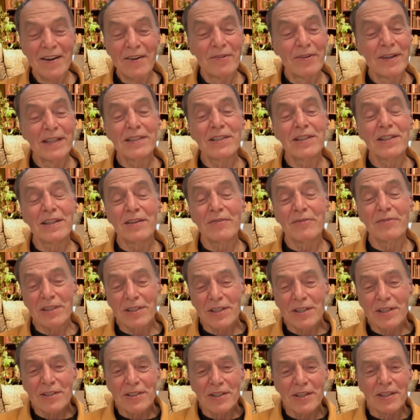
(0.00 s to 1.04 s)

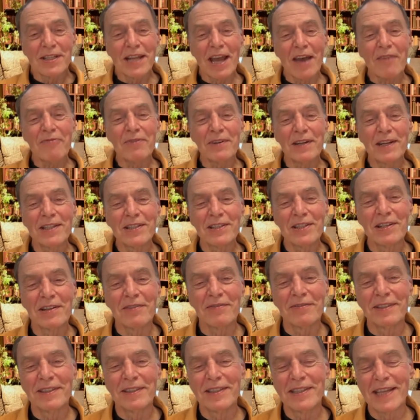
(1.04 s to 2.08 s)
which is the definition
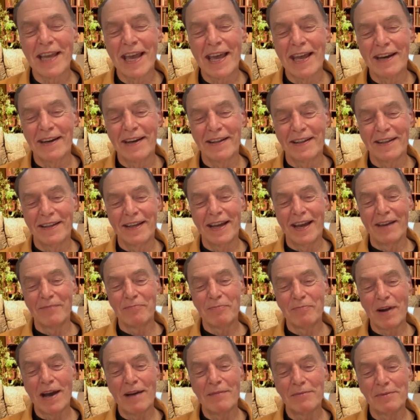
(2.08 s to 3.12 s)
of insanity,
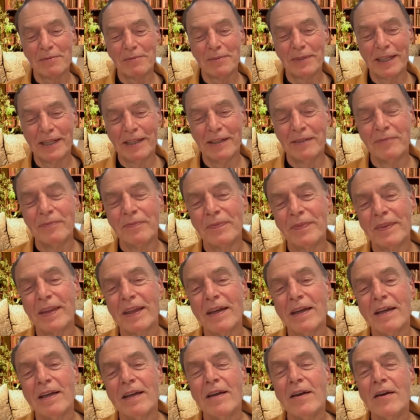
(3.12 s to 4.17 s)
probably.
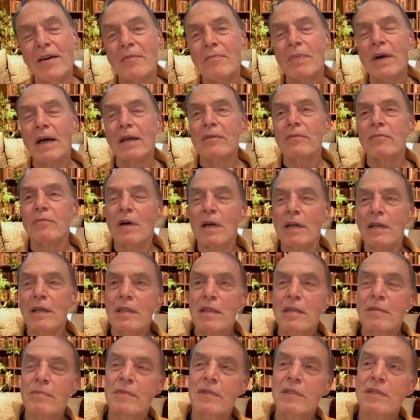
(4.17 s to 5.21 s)
But one
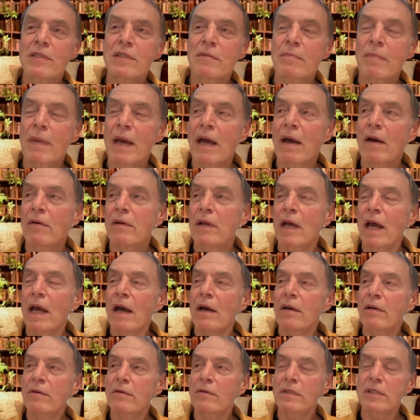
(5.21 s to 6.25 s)
of them is about
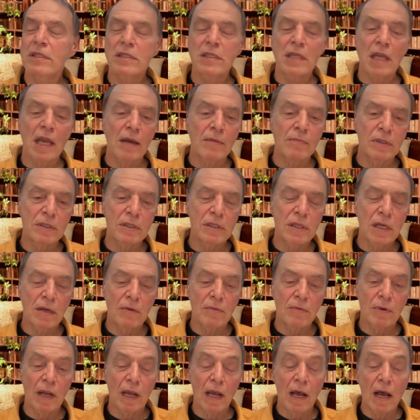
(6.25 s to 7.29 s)
how to establish
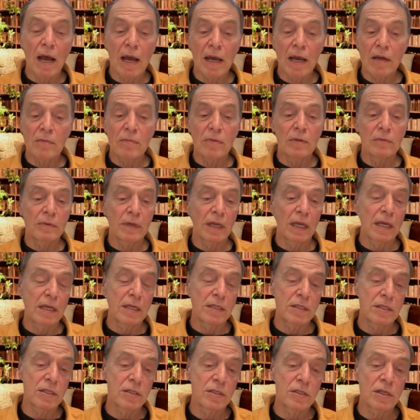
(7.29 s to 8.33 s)
a reliable
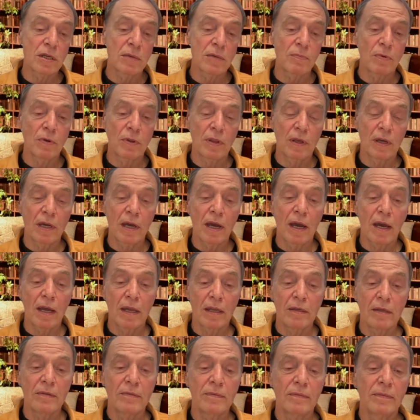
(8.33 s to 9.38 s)
relationship with a
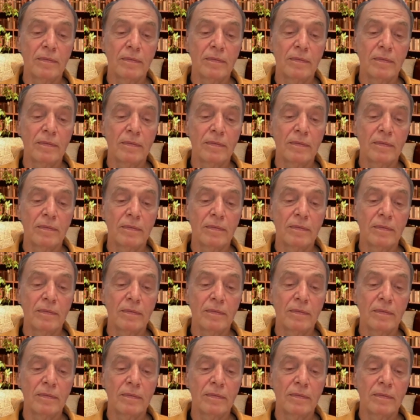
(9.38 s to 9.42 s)
guide.